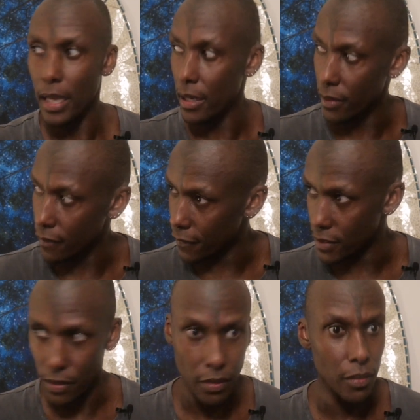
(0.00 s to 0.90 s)
in the
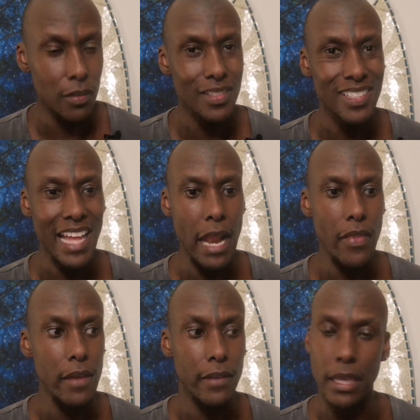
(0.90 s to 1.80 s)
physical.
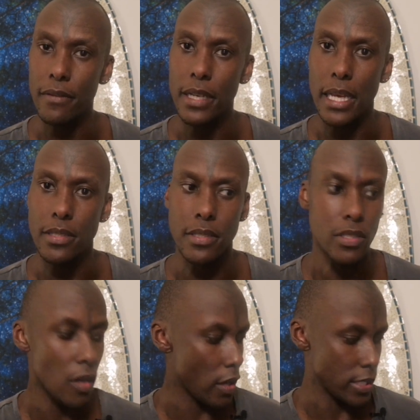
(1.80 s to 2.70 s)
And they've given us
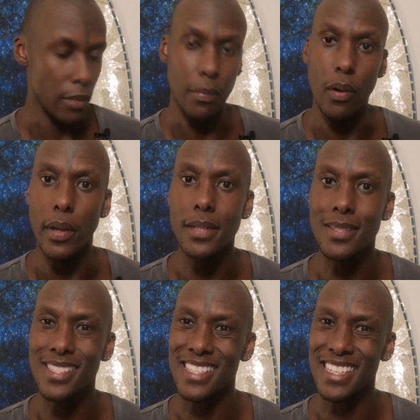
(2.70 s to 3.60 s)
starting points,
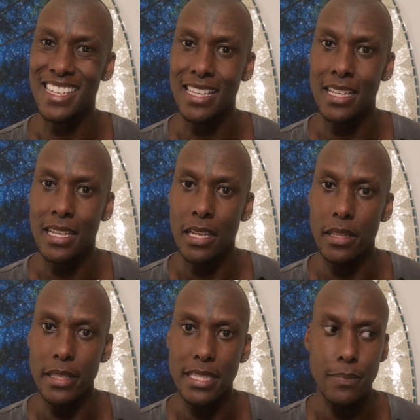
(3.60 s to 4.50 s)

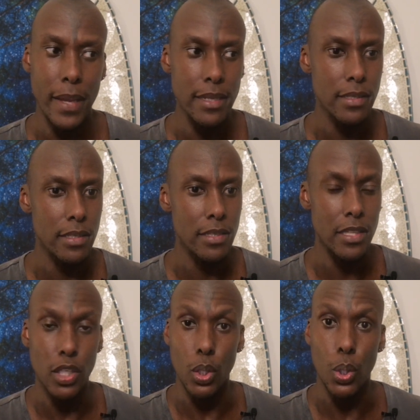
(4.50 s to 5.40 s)
these
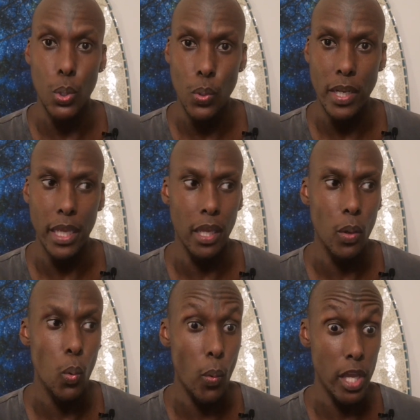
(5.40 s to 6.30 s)
spaces in the
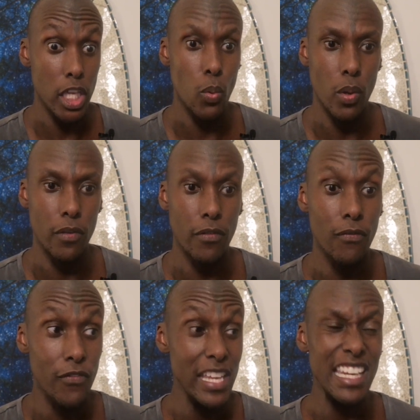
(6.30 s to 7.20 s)
cocooning where you were
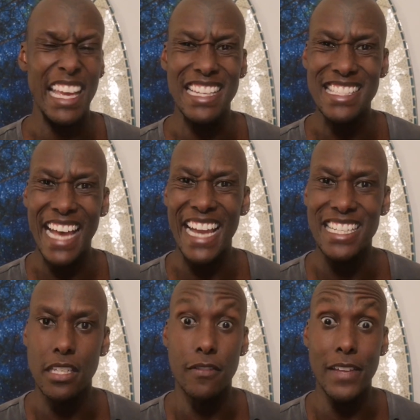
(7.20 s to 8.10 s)
feeling
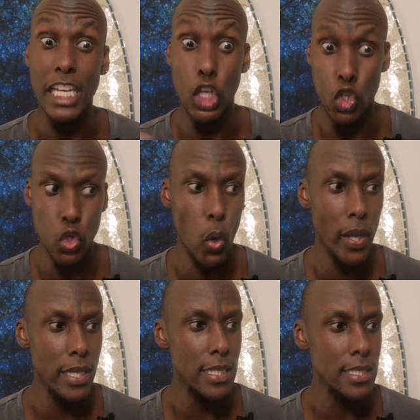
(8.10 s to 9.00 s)
excited, feeling
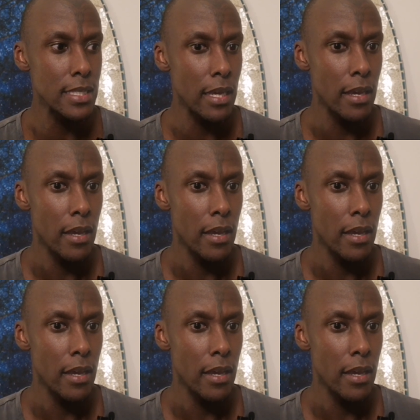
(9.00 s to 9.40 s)
joyous,